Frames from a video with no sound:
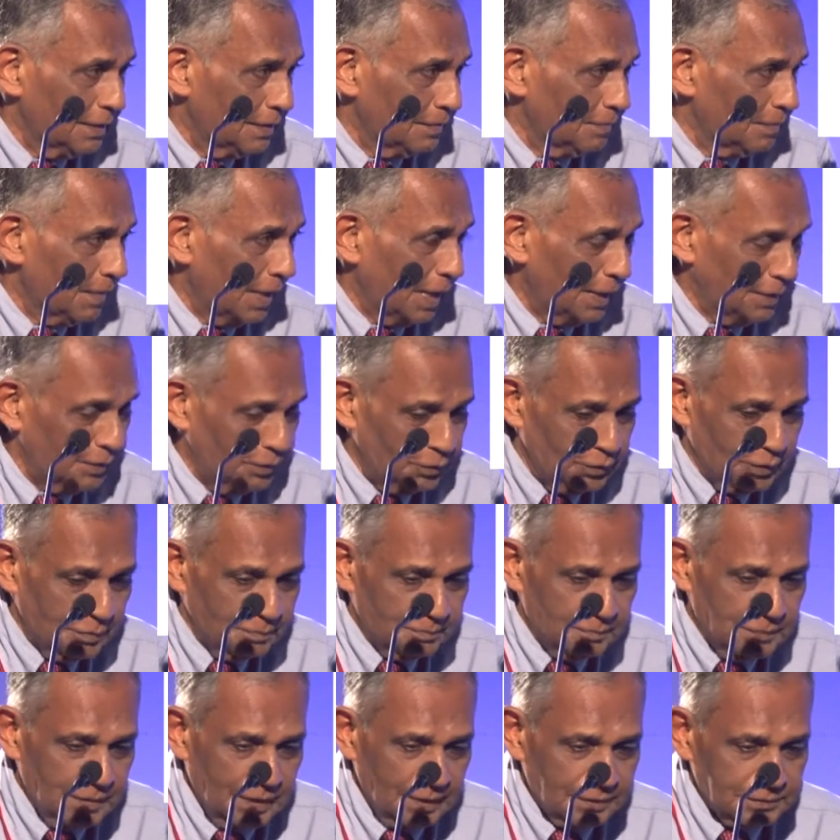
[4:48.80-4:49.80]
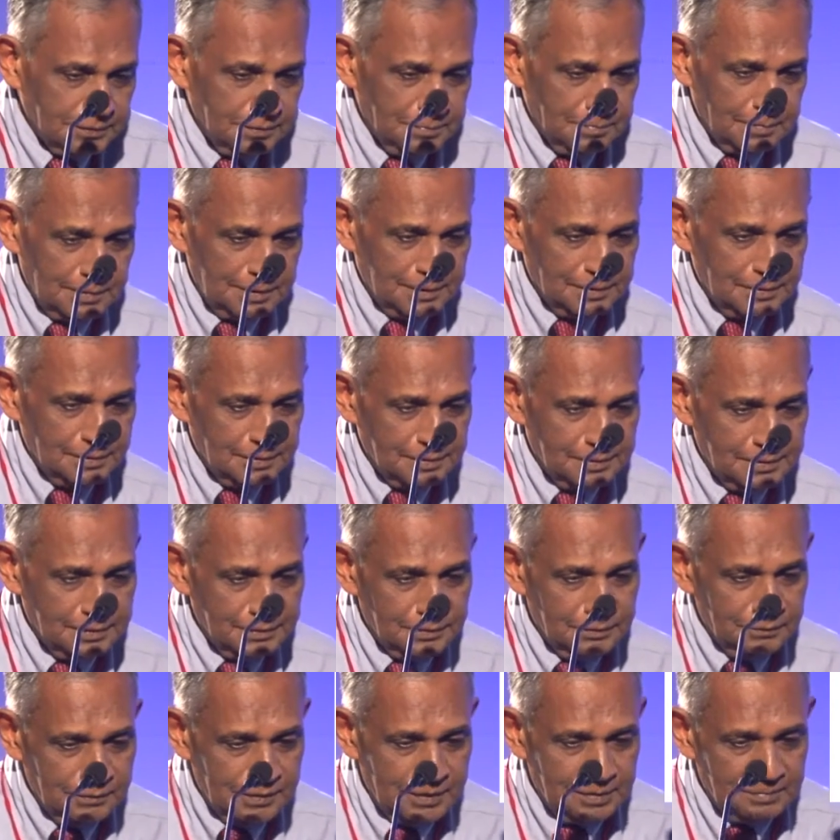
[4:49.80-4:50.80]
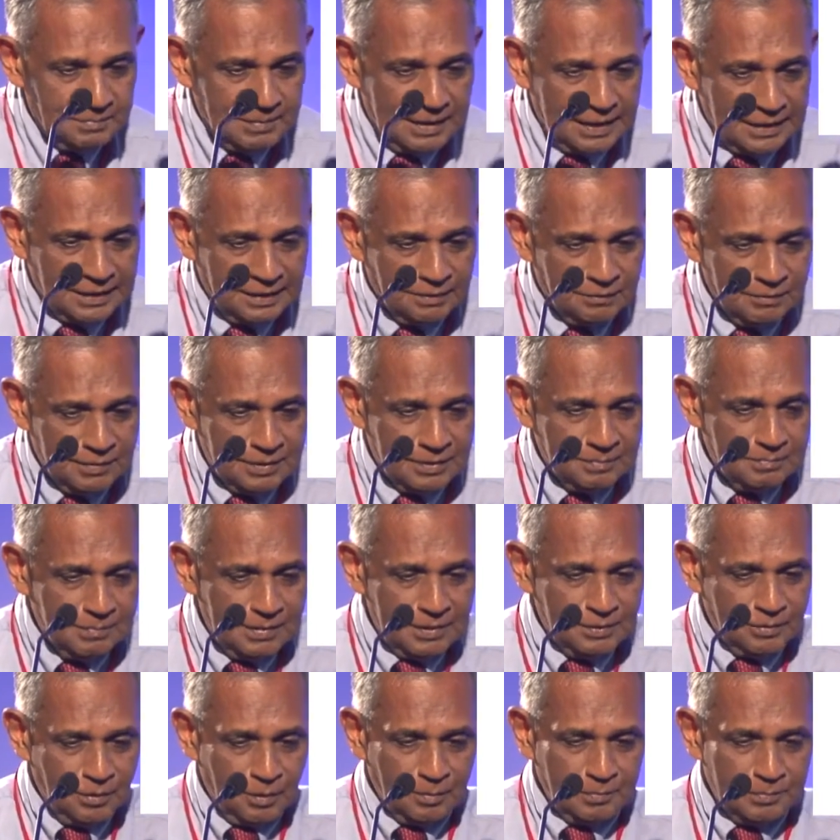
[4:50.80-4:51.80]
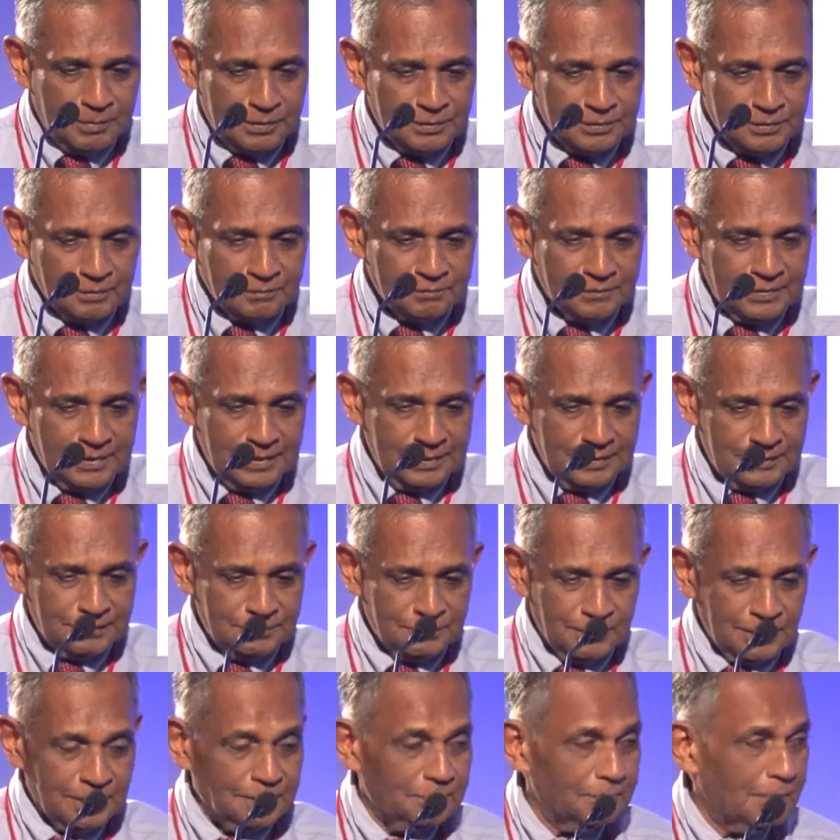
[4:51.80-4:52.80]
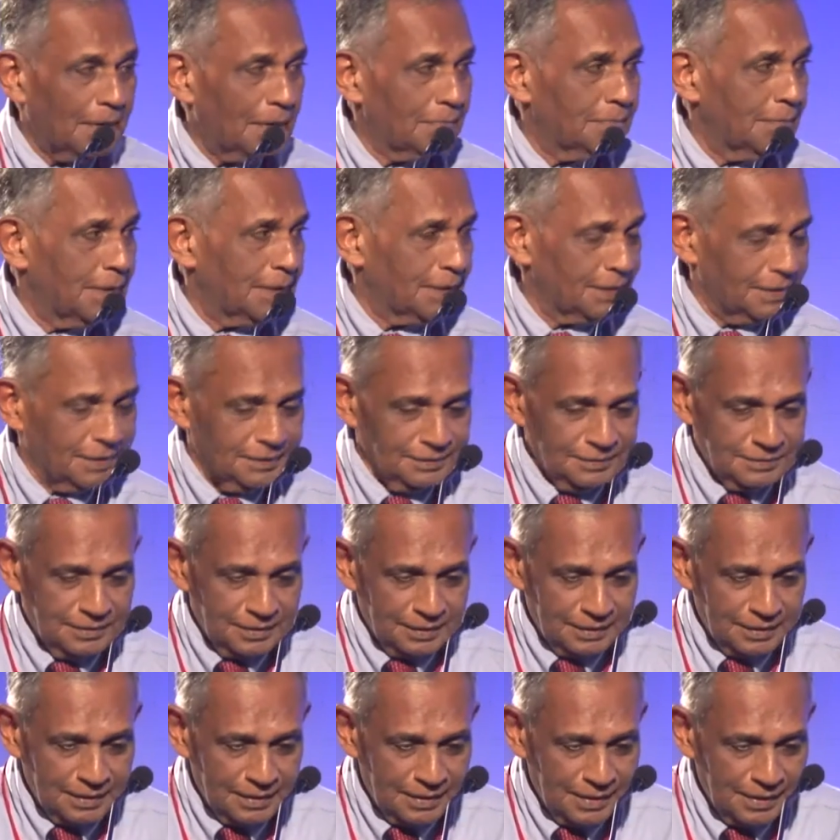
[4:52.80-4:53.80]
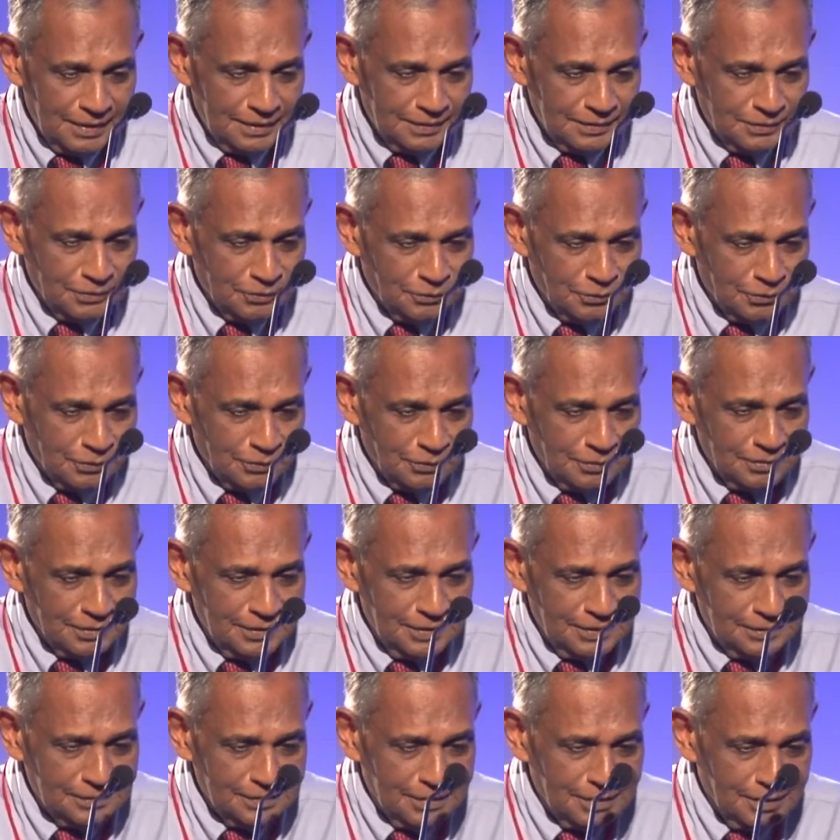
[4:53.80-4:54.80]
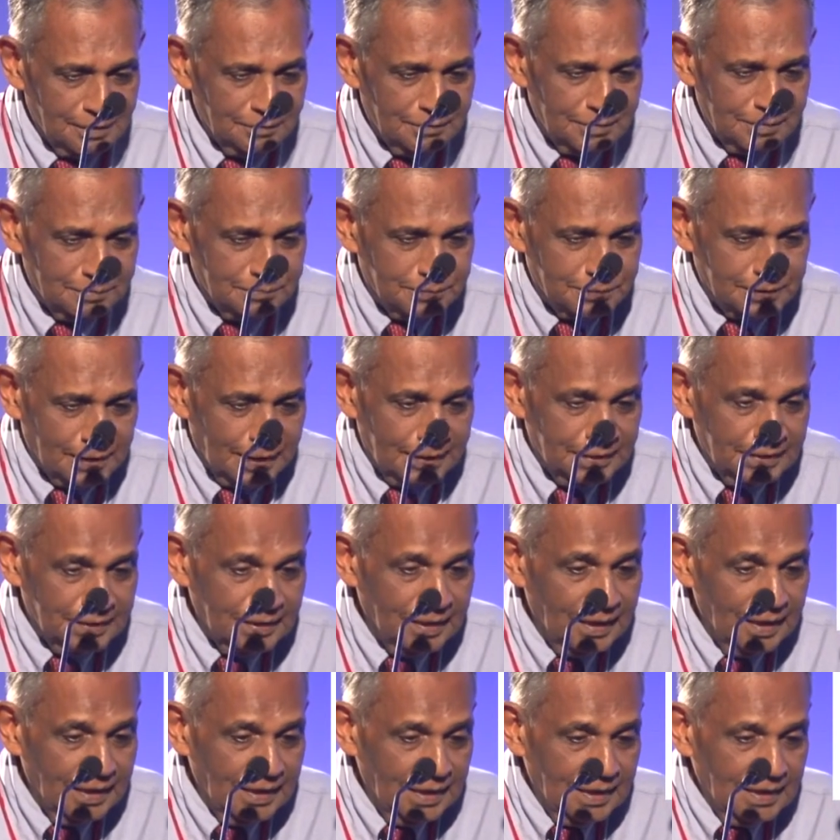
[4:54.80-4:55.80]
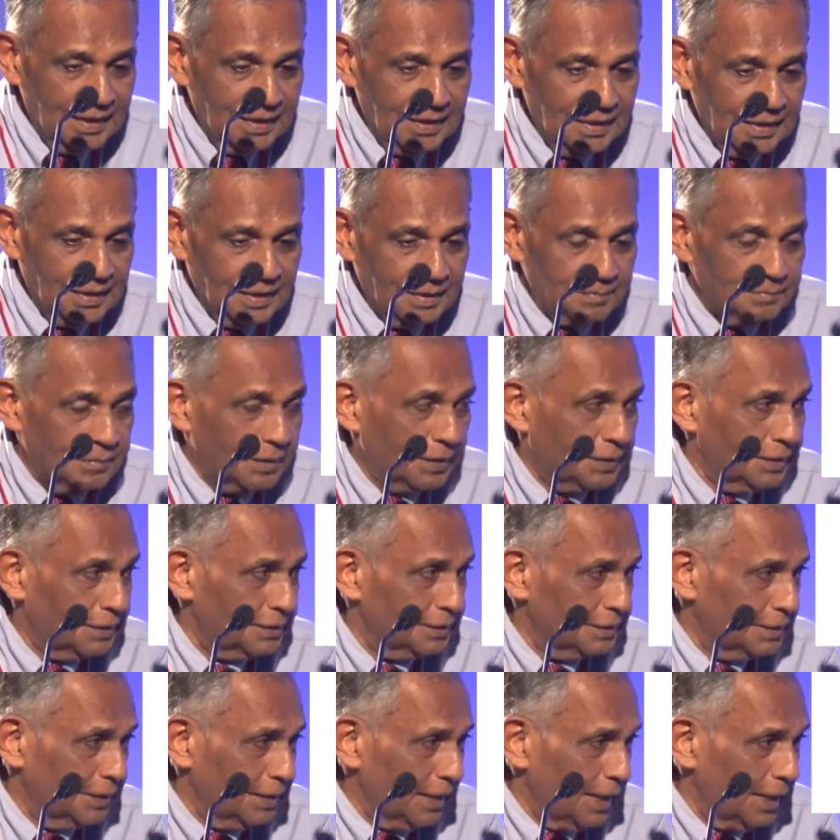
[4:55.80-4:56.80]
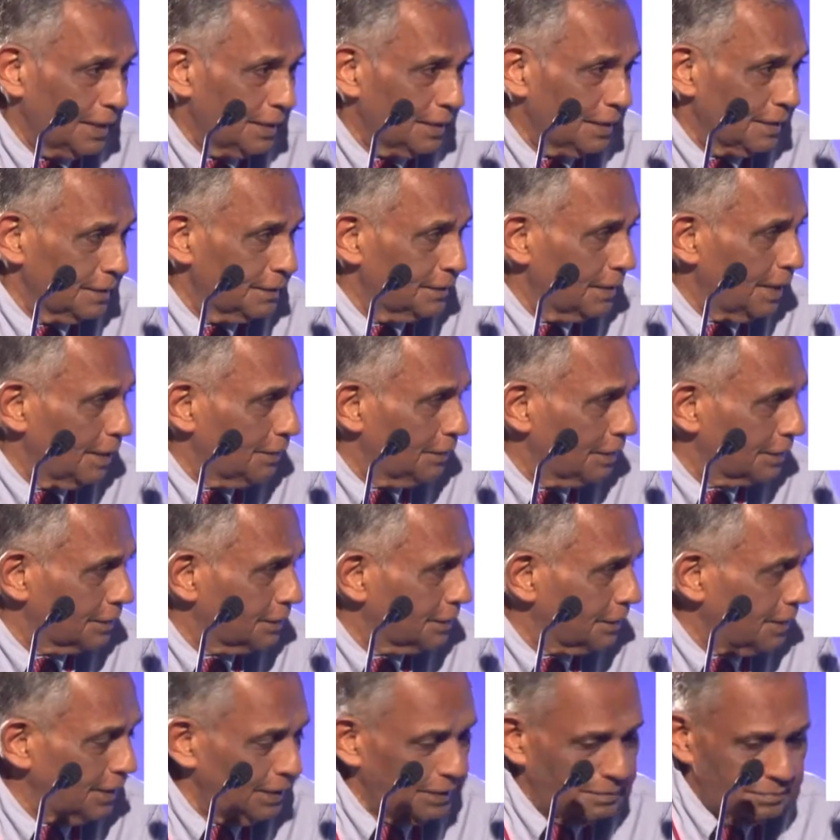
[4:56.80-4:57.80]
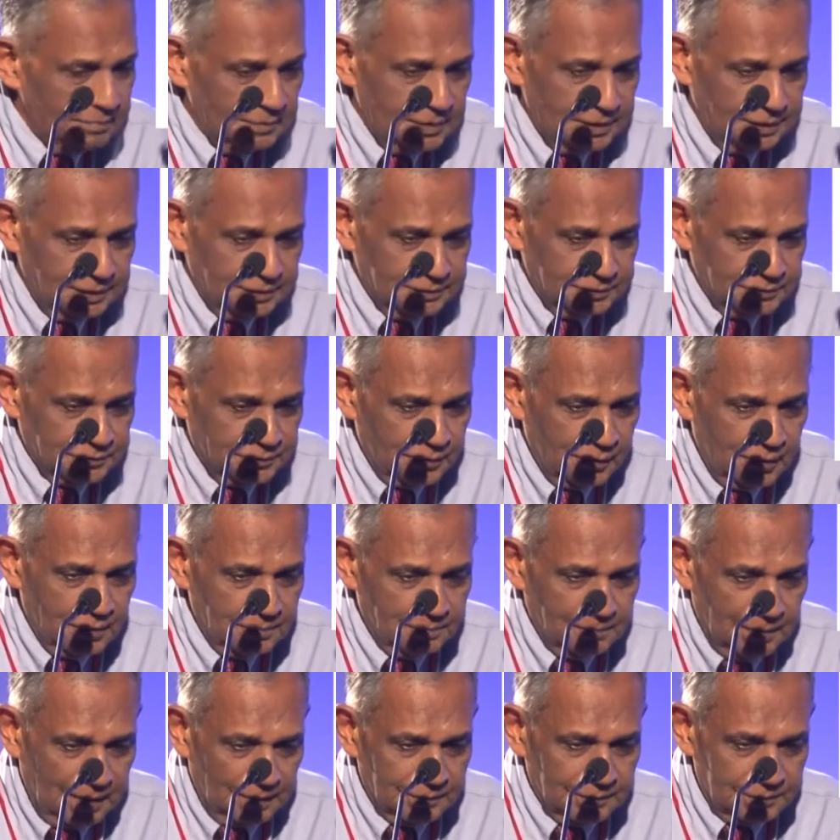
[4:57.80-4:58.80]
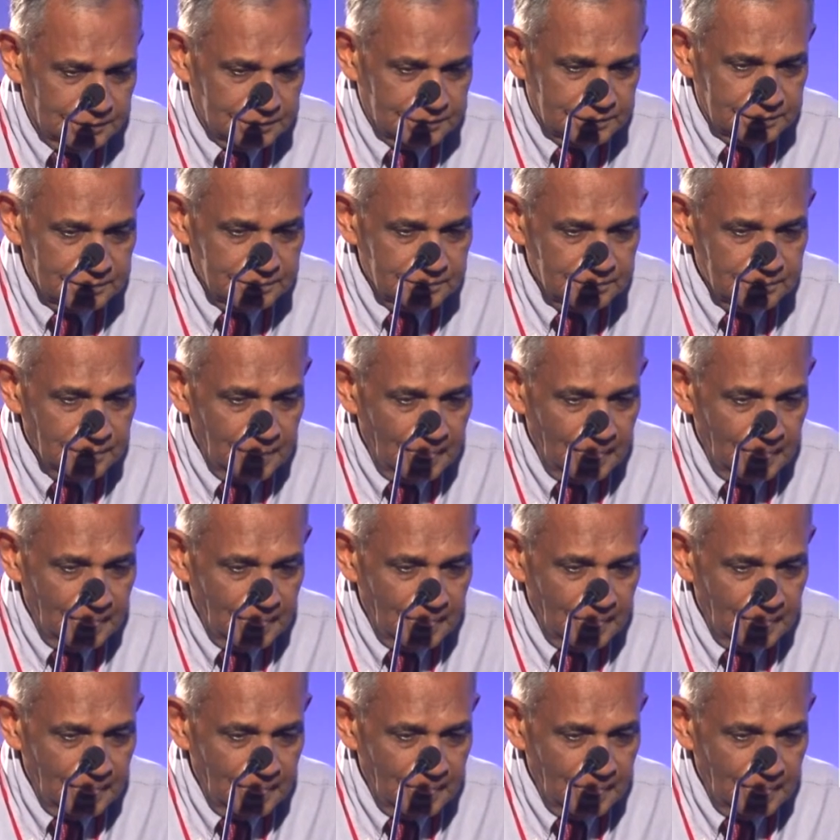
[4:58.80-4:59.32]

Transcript: I hope, Lakshman, you will make available copies of these for the public generally too in their website, because they have extremely strong powers.